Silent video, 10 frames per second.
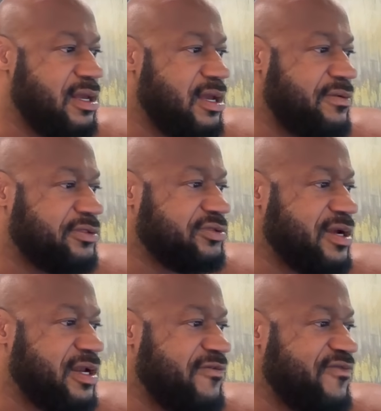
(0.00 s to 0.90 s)
I was
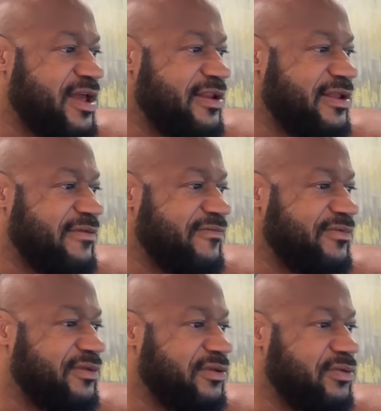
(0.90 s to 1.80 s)
trying to find
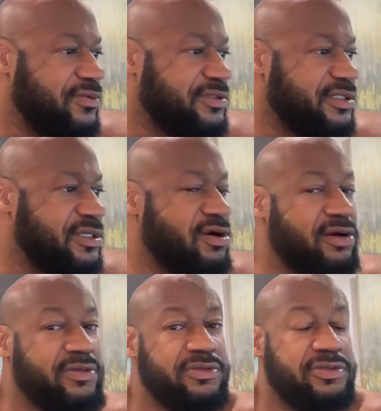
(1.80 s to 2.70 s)
that news
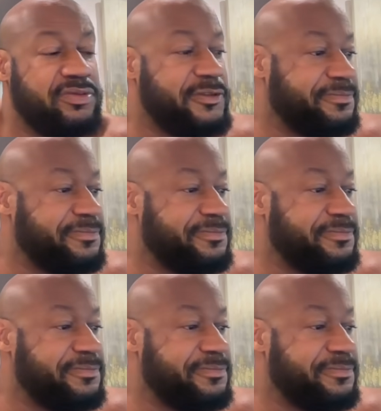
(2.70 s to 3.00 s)
article to it.